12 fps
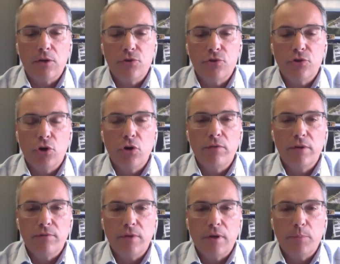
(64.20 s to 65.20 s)

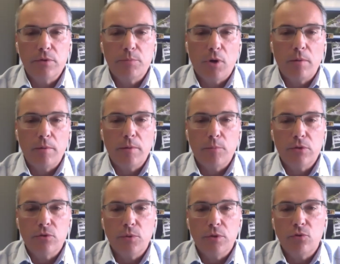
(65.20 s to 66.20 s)
conservative numbers probably
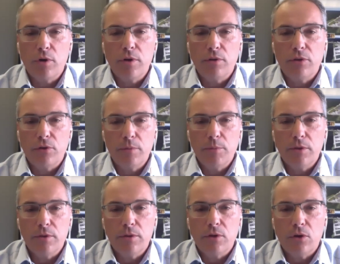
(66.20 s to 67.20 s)
between $20 and $30
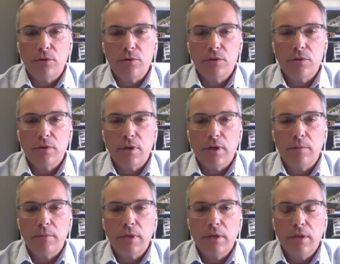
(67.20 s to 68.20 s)
million
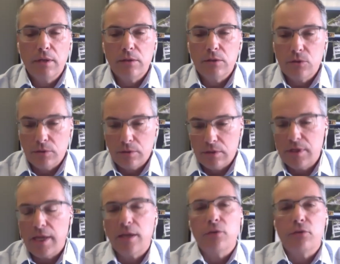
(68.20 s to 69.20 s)
to
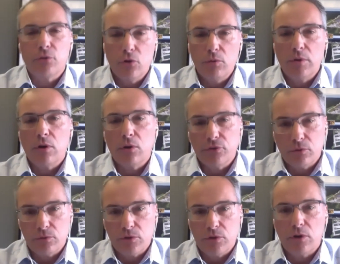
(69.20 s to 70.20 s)
take it through and
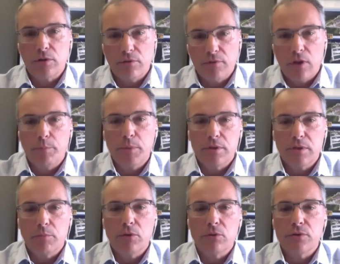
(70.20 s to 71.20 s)
also start developing
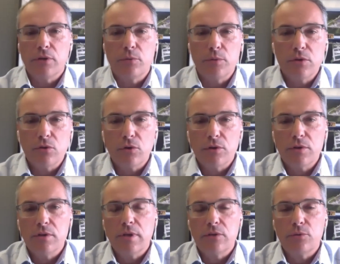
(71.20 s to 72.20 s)
some of those other
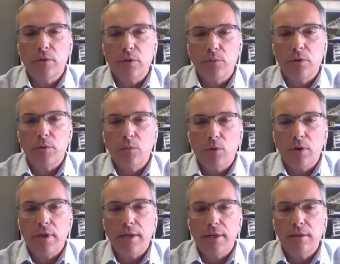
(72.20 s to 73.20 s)
resources. That's really where we want
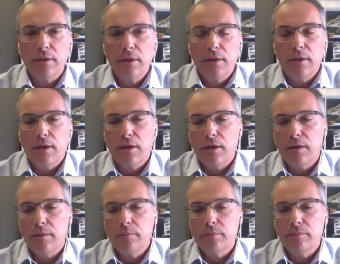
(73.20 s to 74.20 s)
to
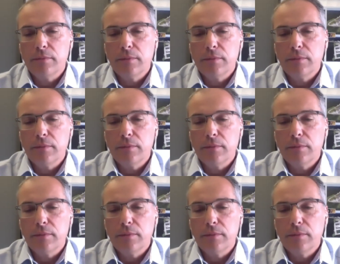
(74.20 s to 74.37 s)
head.